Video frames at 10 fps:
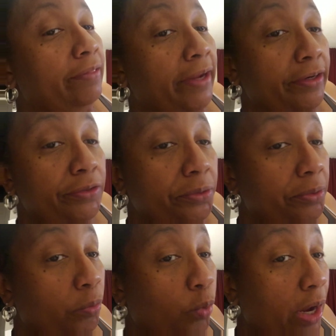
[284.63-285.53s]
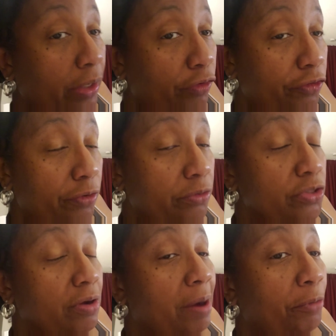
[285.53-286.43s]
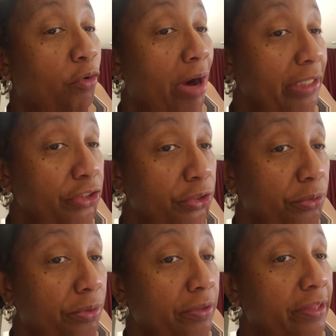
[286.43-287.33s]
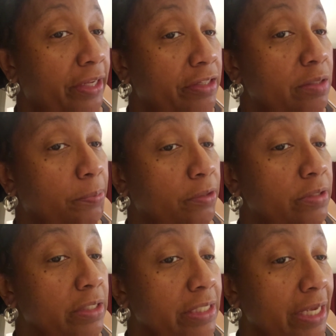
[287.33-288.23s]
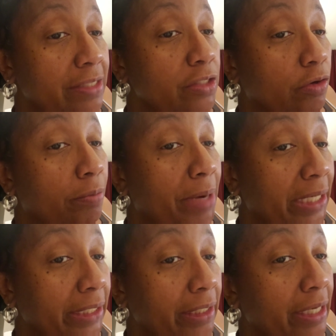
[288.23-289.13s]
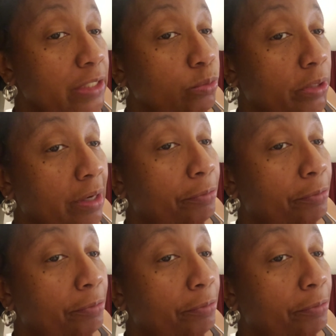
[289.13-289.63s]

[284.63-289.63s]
They're doing wonderful, so I'm quite sure they're supposed to test on Monday as well.